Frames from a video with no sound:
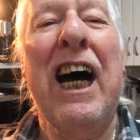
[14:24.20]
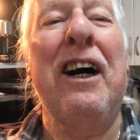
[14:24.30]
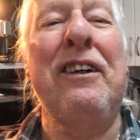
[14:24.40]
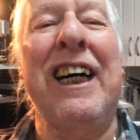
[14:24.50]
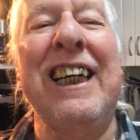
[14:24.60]

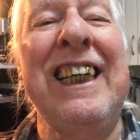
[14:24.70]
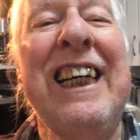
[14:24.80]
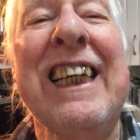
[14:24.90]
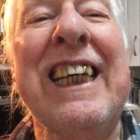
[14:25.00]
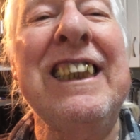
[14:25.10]
Alright,
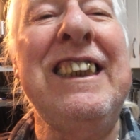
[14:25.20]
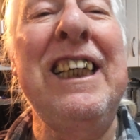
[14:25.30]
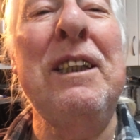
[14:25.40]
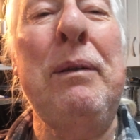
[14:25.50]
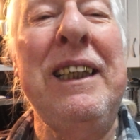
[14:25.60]
catch
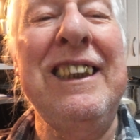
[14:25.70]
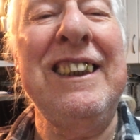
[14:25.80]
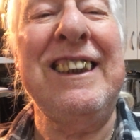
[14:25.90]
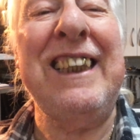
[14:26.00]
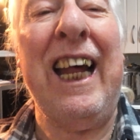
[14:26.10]
you in a bit.
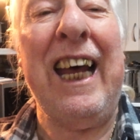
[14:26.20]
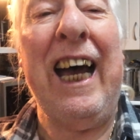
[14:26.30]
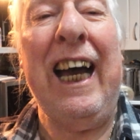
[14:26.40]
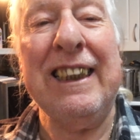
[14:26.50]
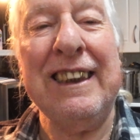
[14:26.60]

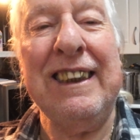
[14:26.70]
Ta-da!